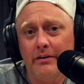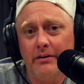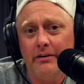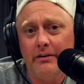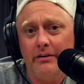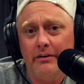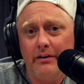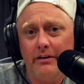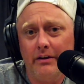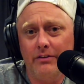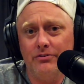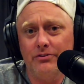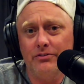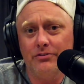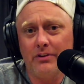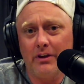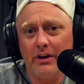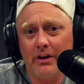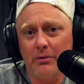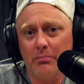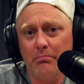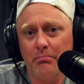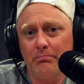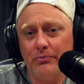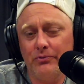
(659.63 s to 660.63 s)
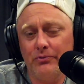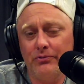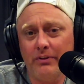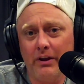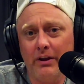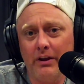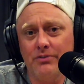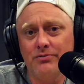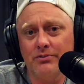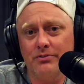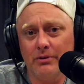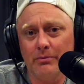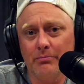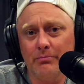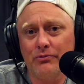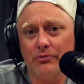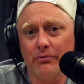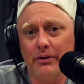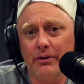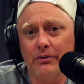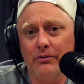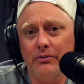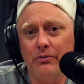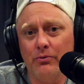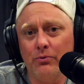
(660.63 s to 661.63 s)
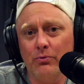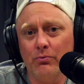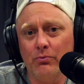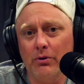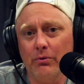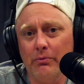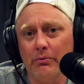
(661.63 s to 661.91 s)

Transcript: and just kind of staging them so I knew what we